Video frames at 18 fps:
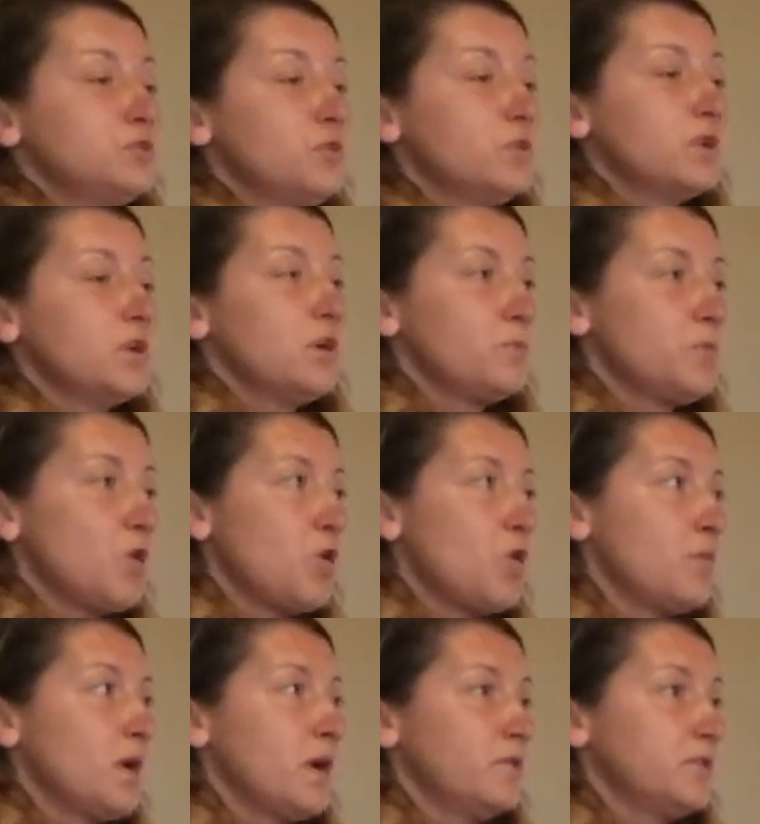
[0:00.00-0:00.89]
don't come
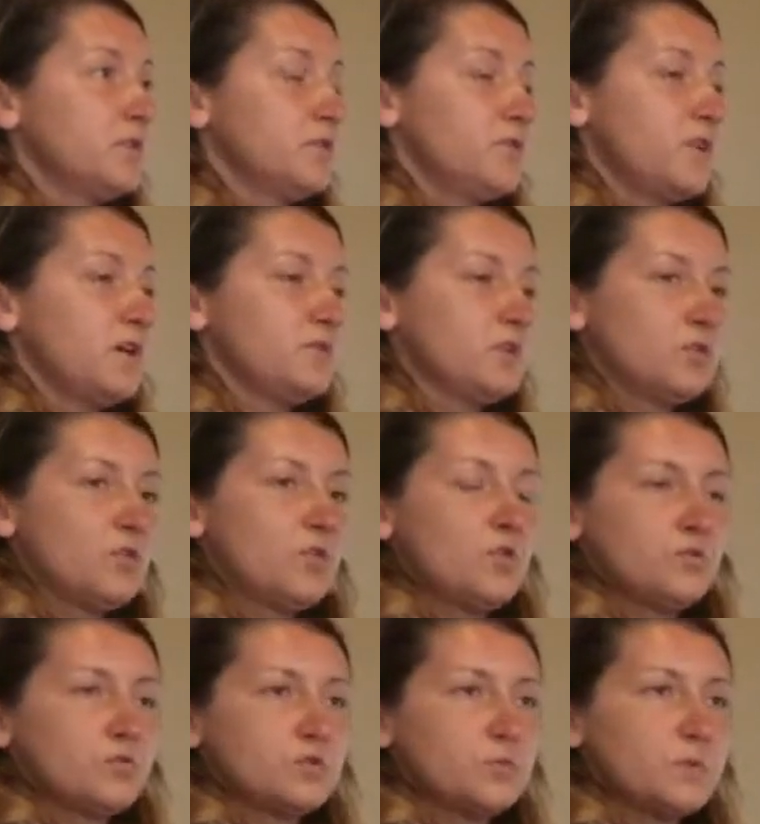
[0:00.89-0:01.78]
home after 5
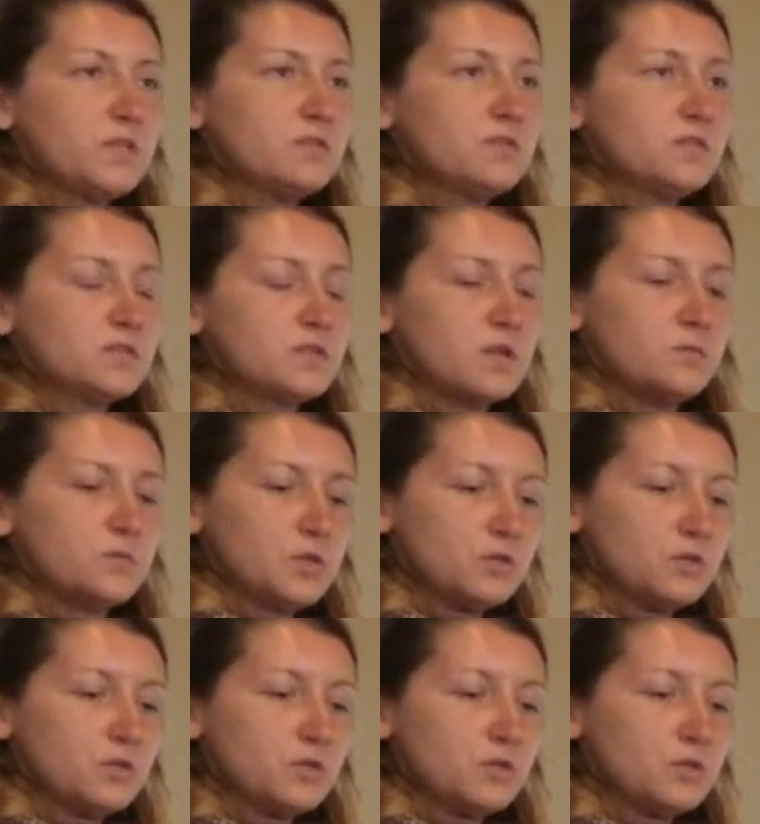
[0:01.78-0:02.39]
o'clock, it was winter time,